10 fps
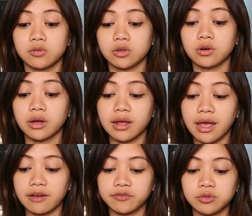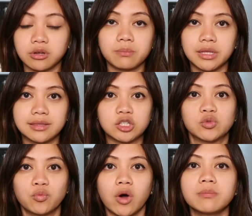you're gonna have to commit
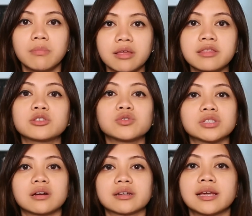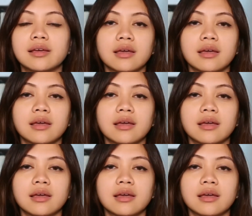this 1 month to start